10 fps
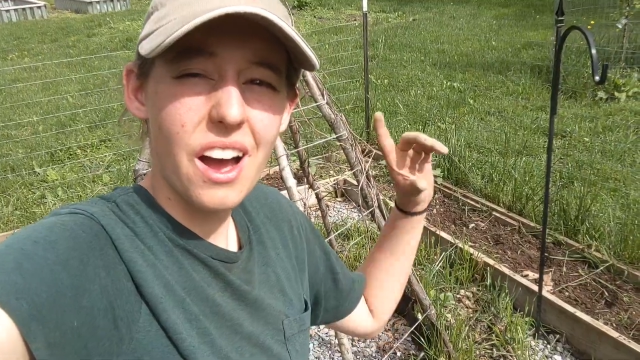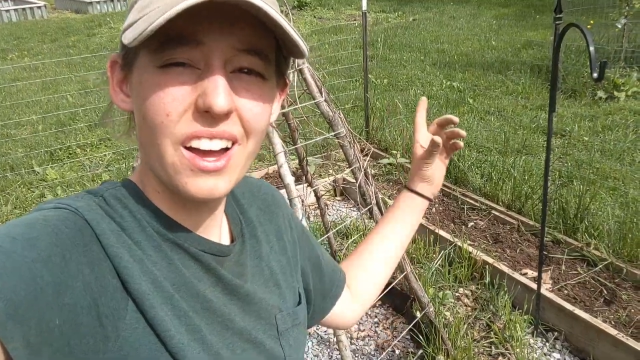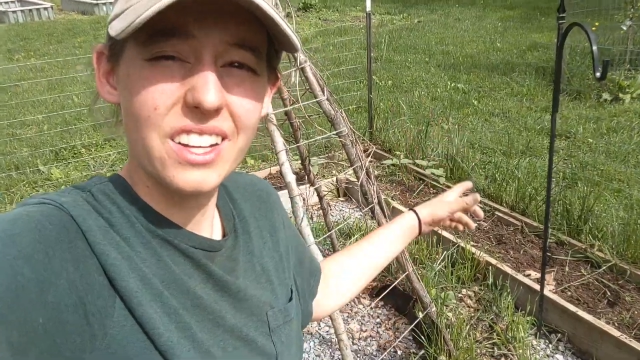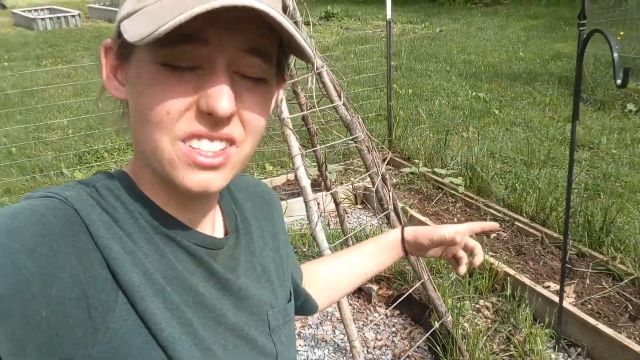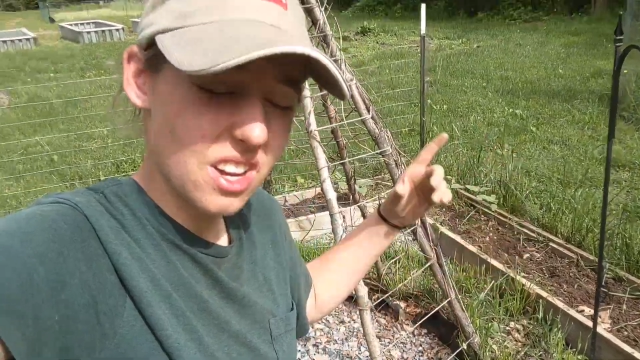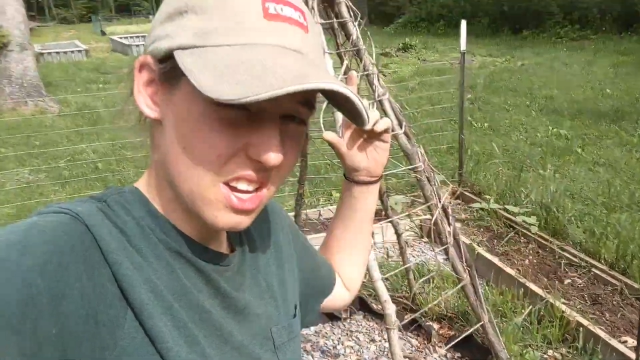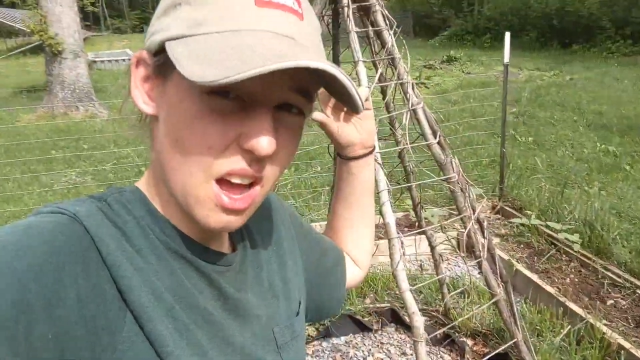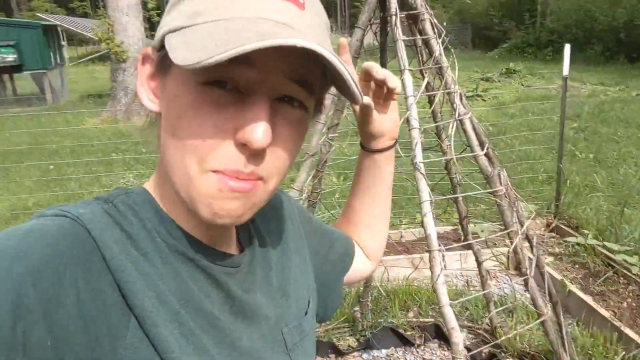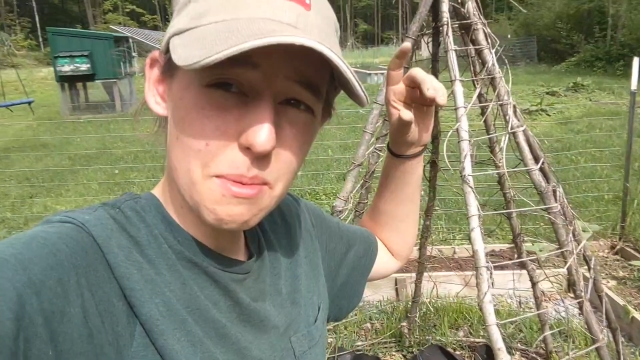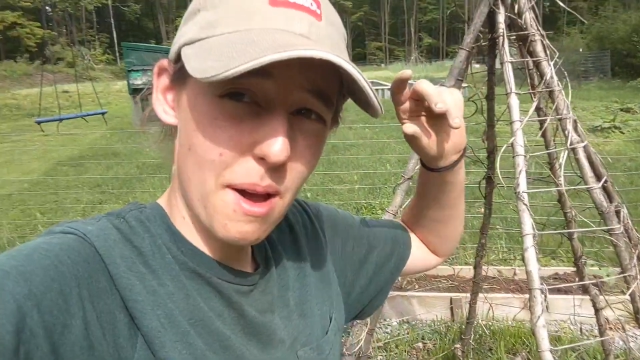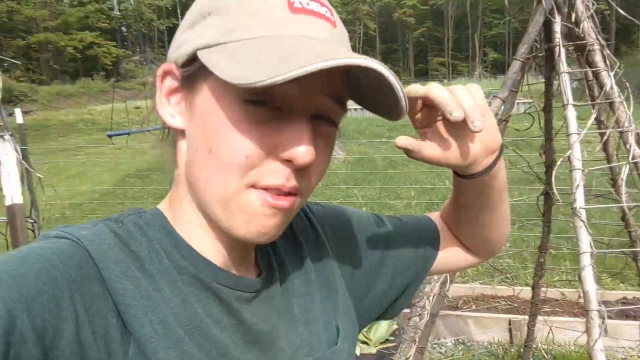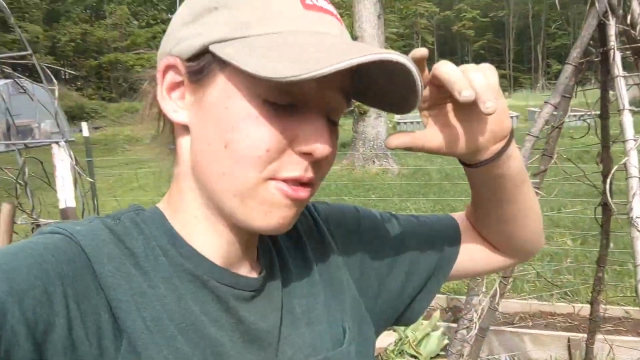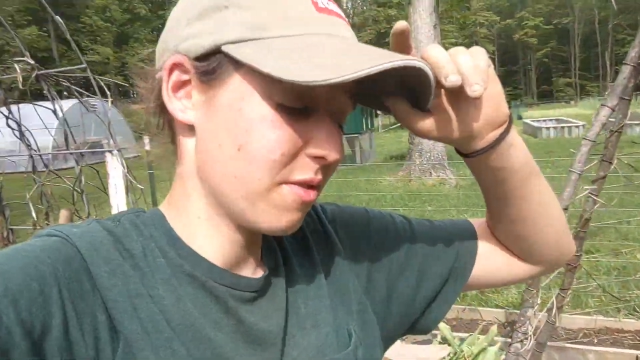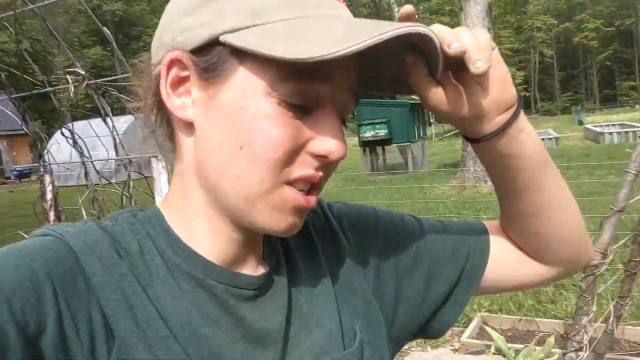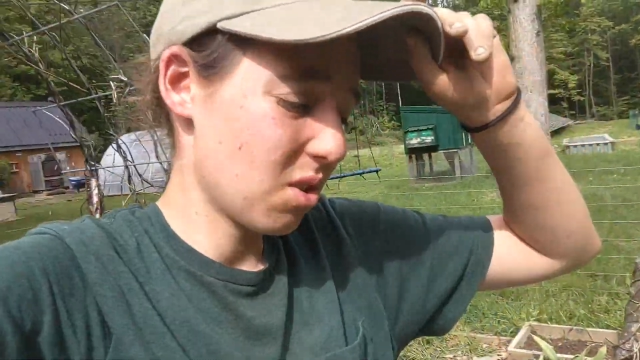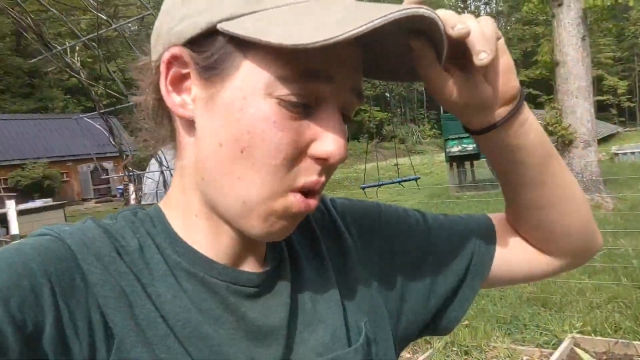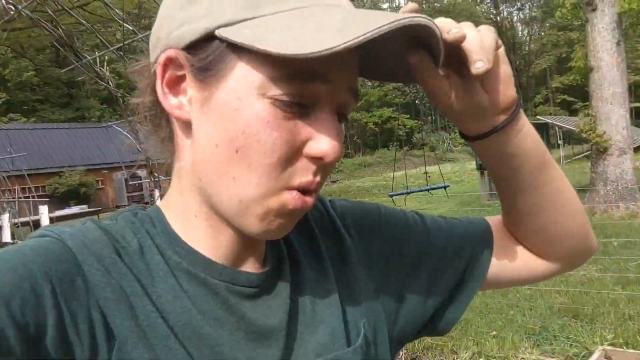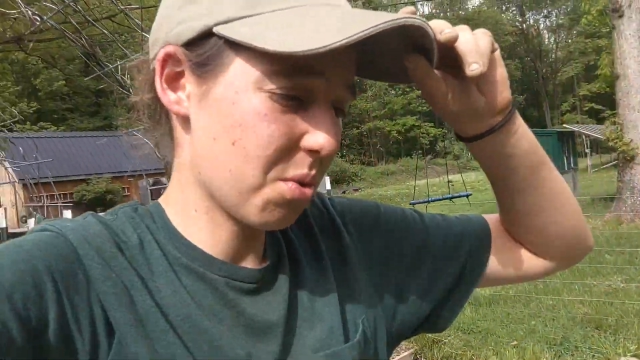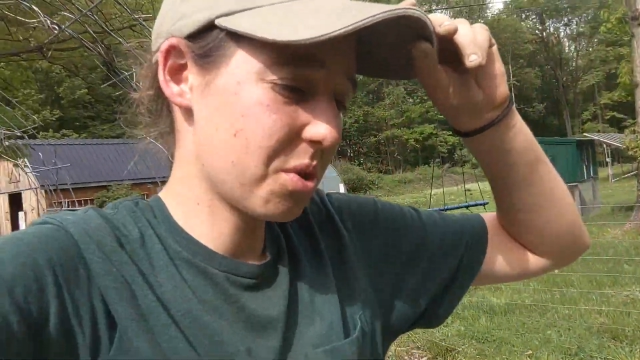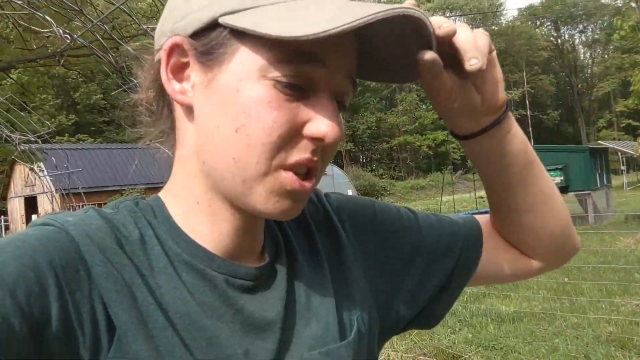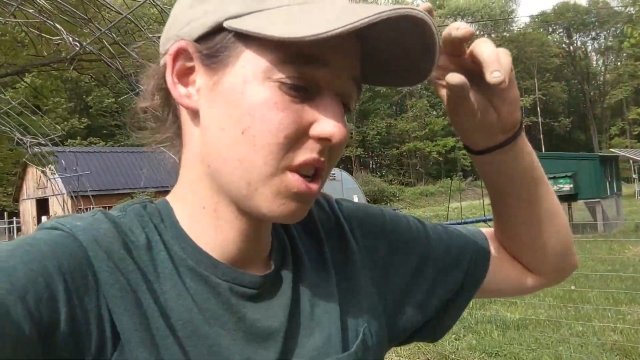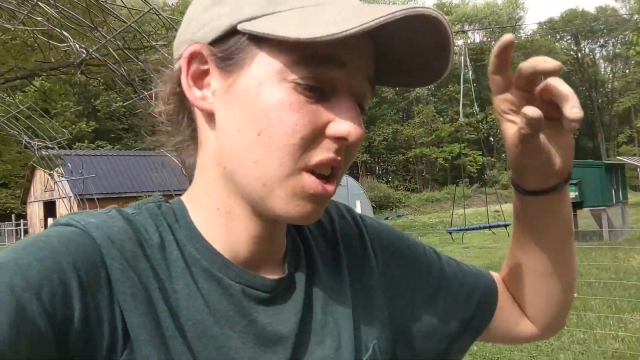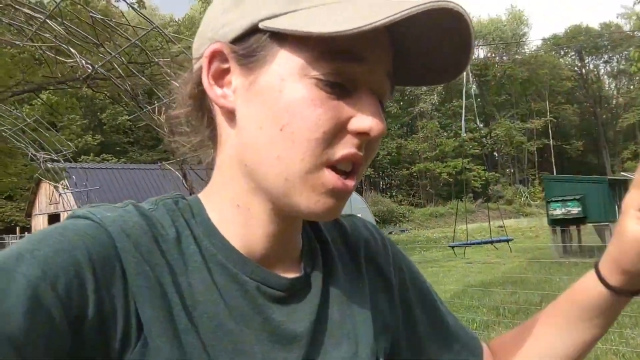I dug up about 15 holes,